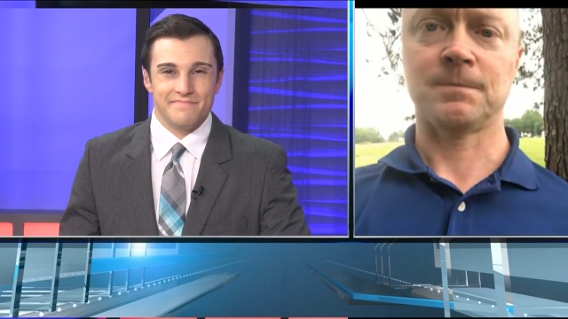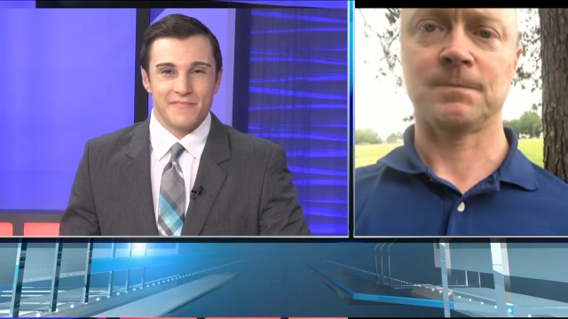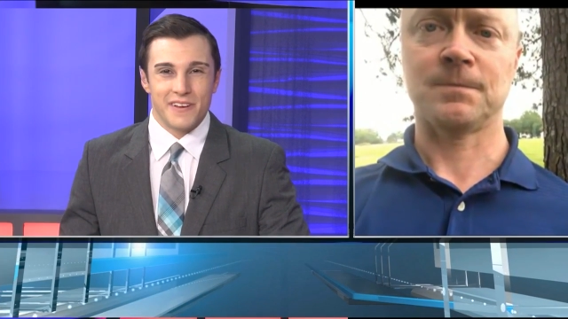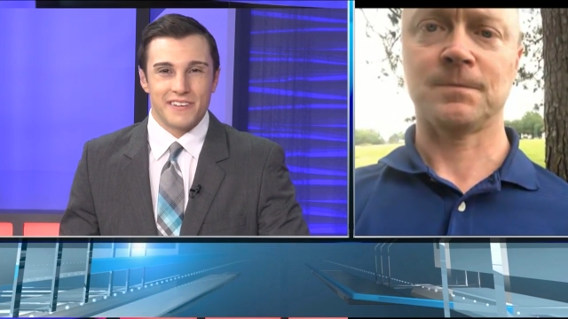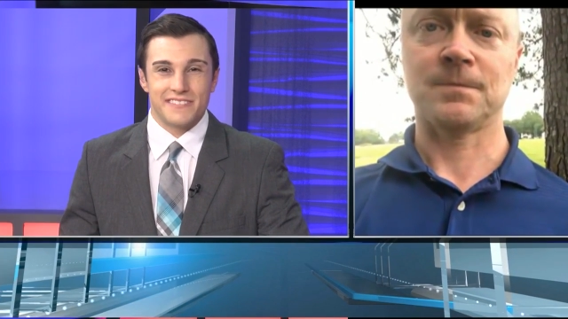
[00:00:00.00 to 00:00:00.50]

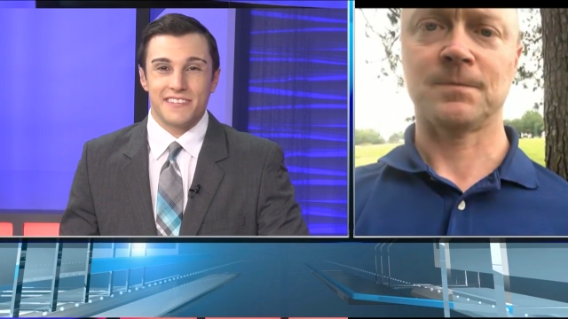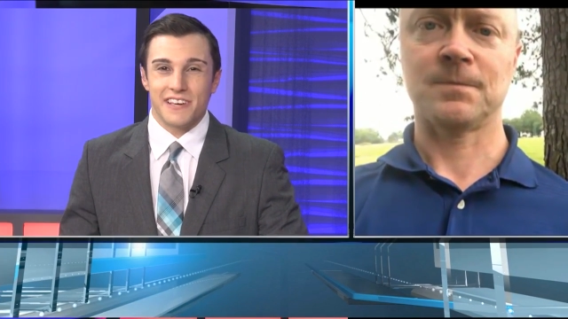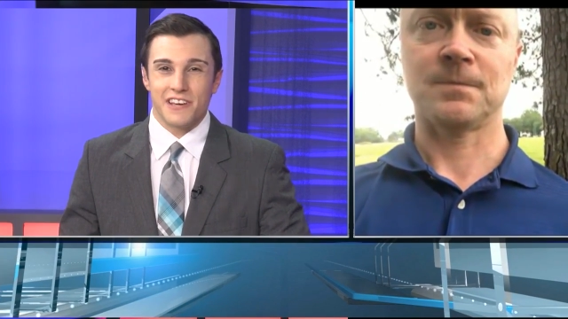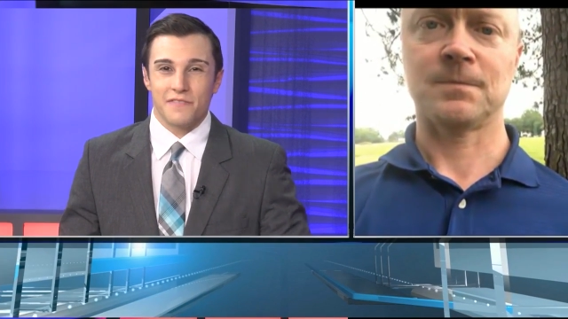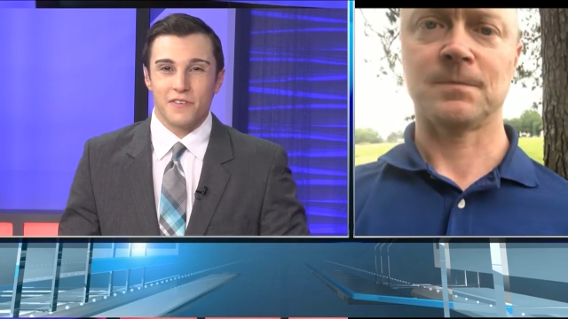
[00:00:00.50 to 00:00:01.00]
Speaker 1: All right.
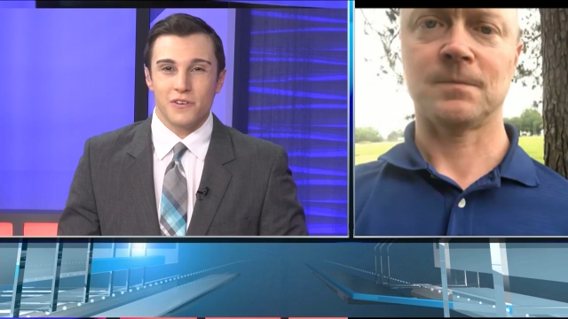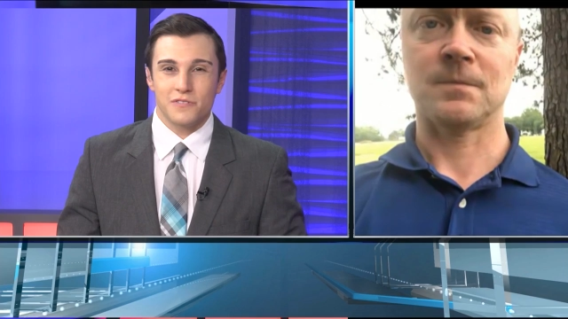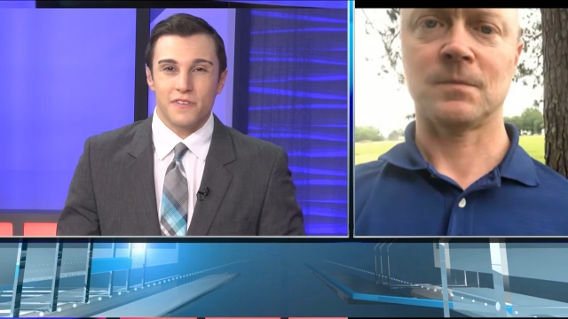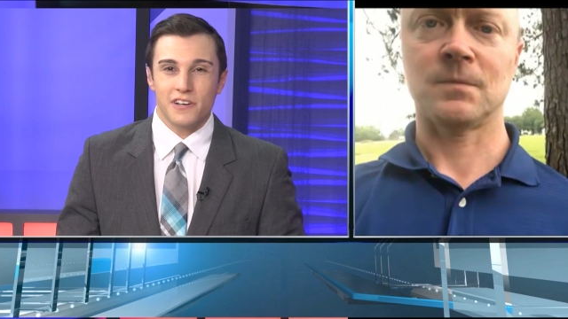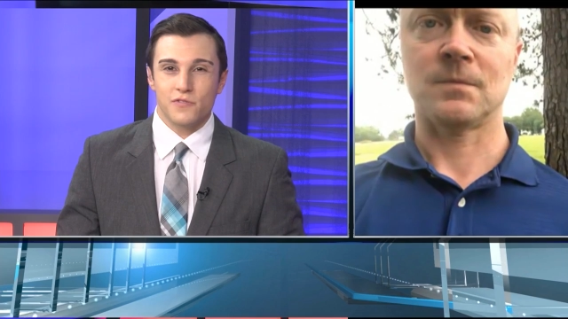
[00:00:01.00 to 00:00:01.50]
Take care,
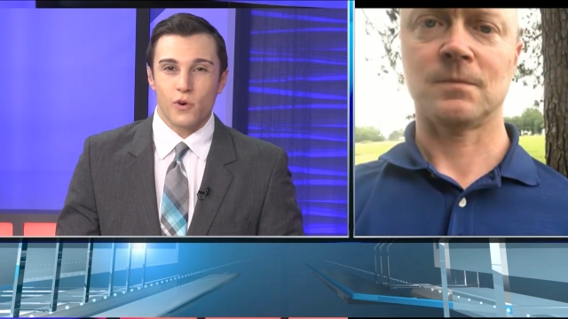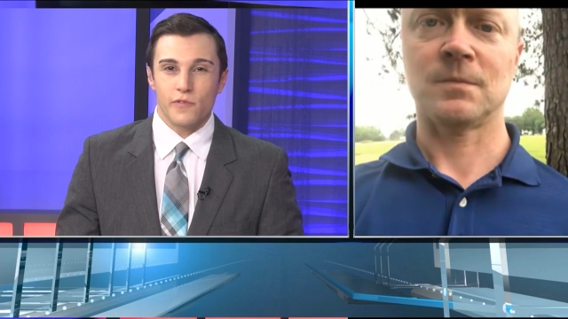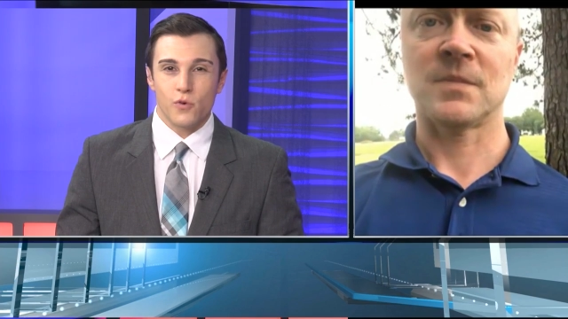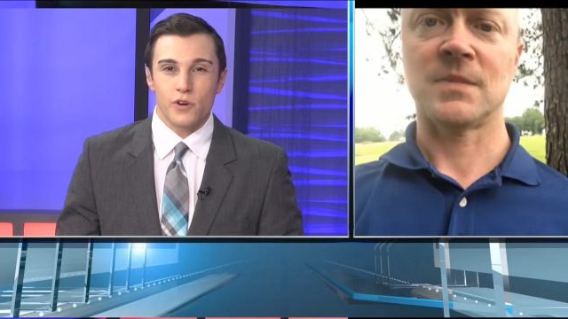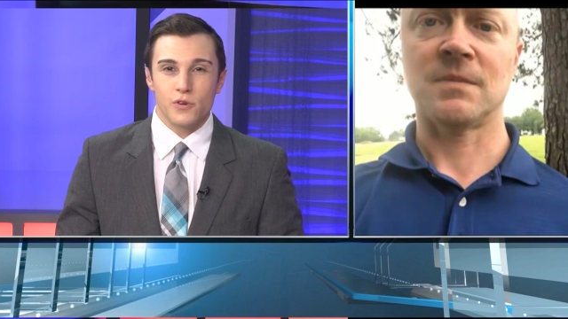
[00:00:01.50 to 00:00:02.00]
folks. Fox
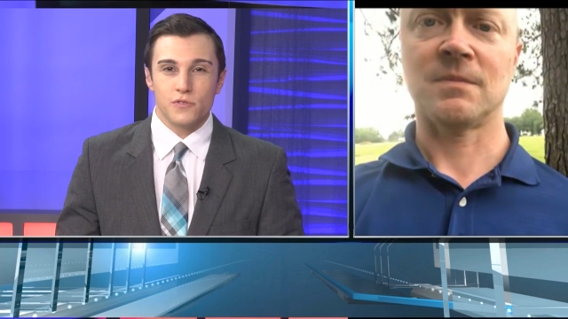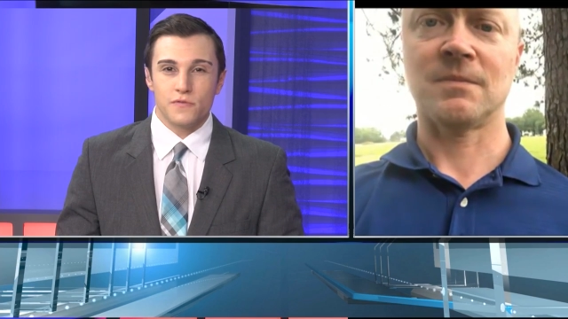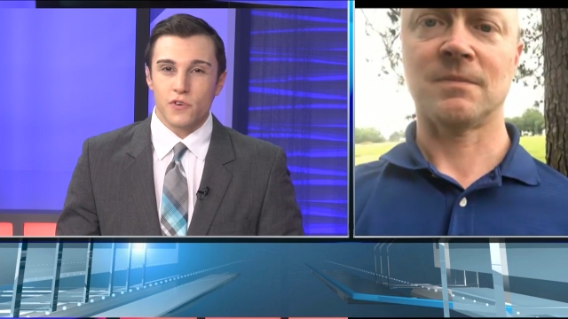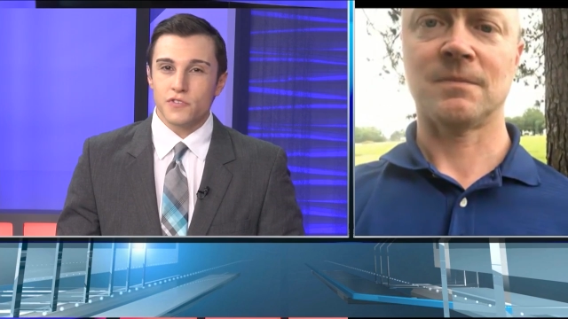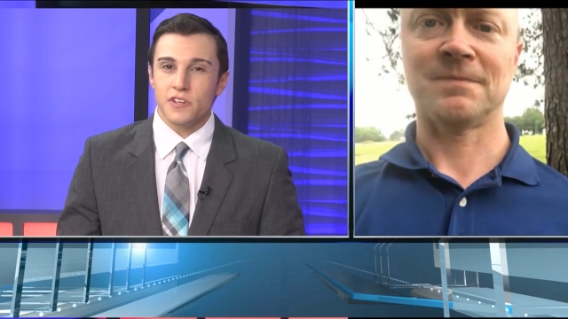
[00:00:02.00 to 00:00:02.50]
44 News,
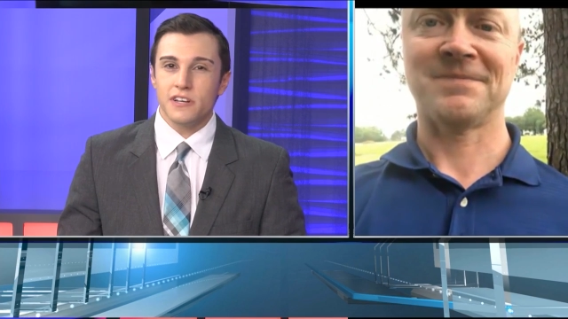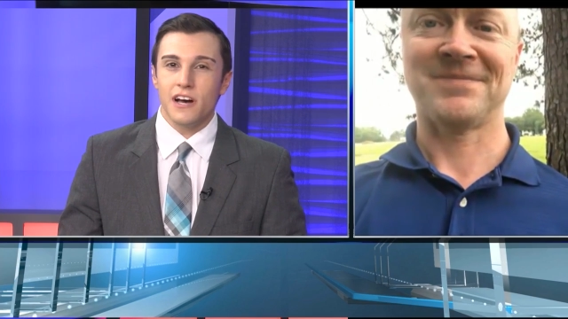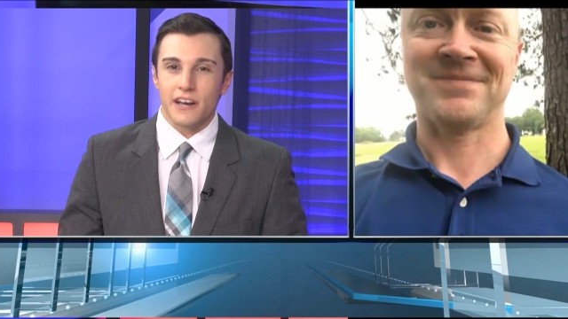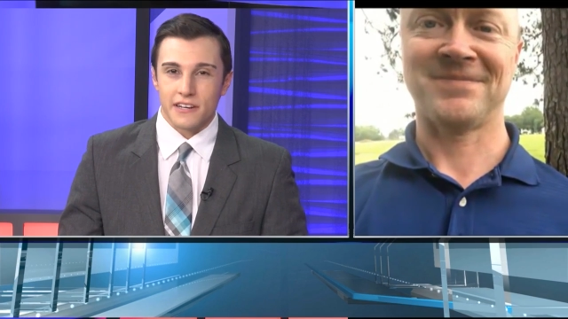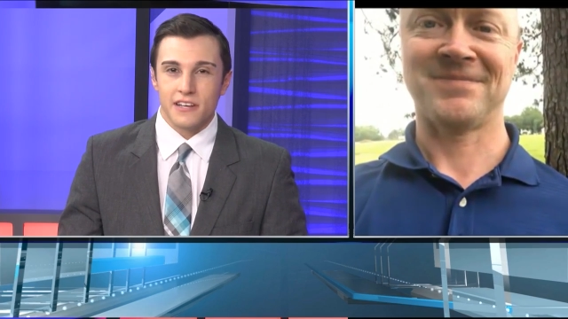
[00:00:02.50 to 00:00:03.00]
first at 9,
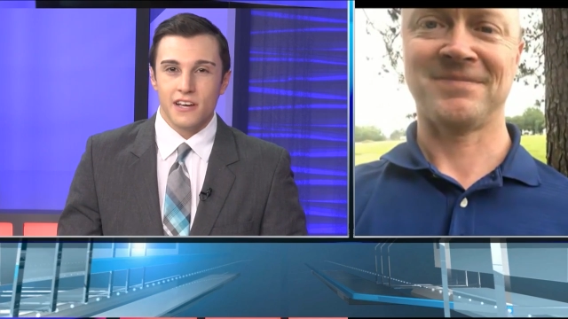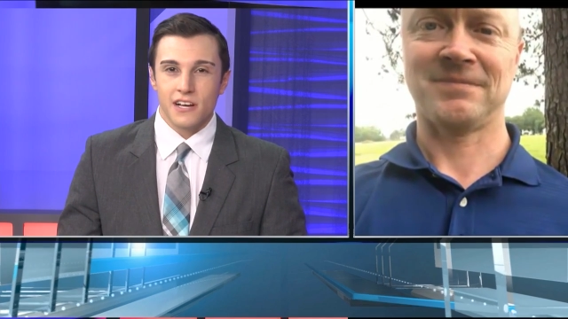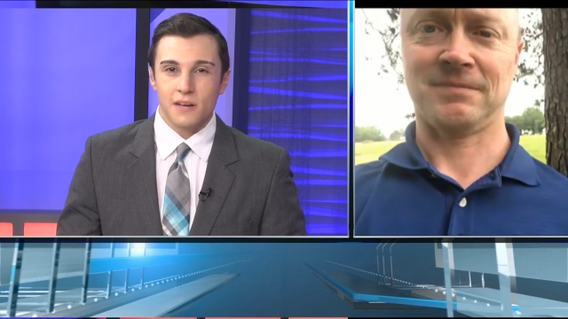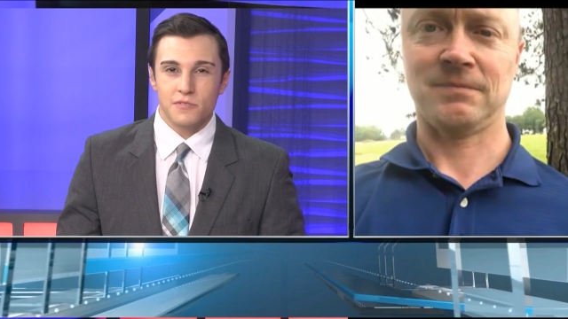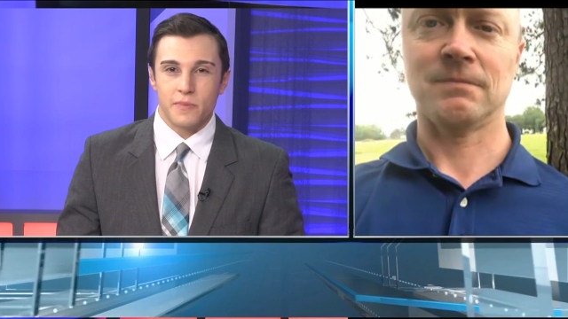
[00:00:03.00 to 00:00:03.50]

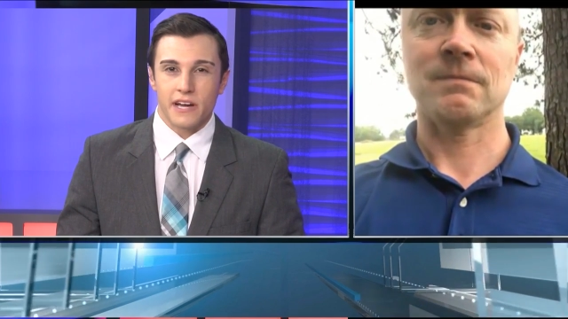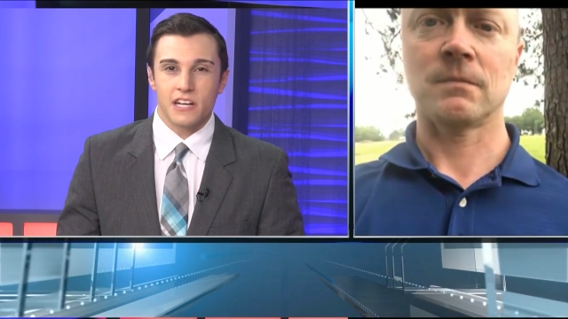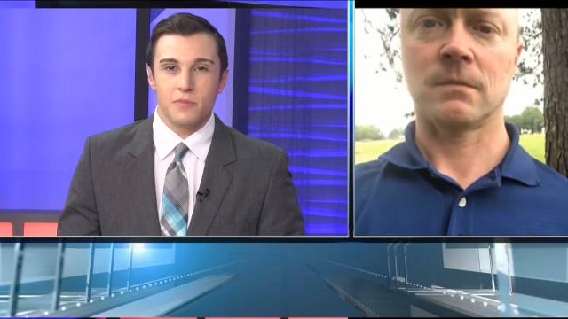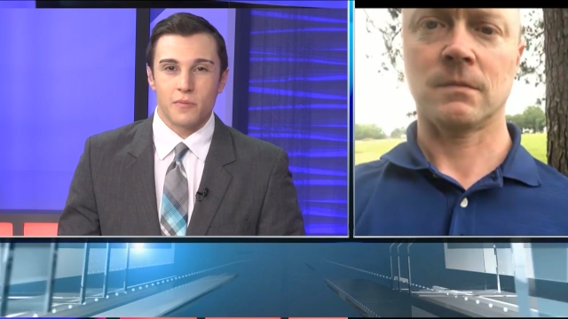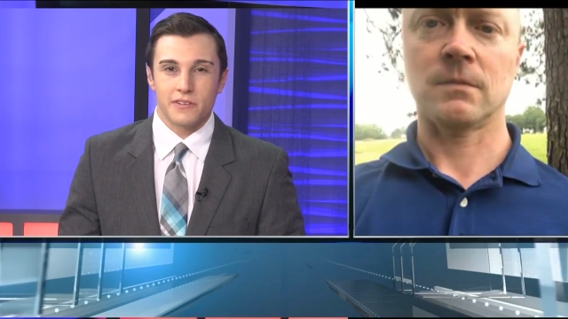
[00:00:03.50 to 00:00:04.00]
comes back
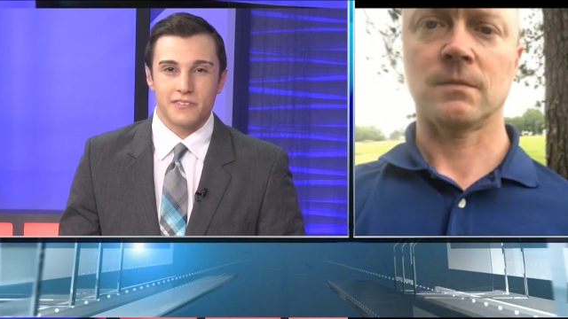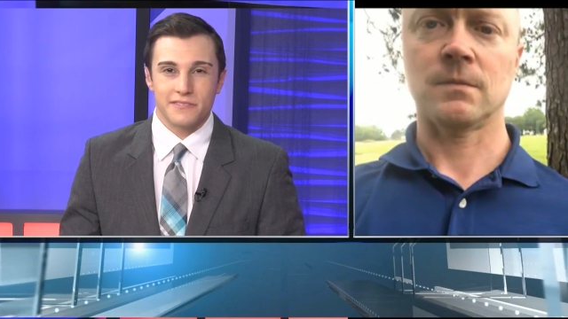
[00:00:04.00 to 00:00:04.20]
in a moment.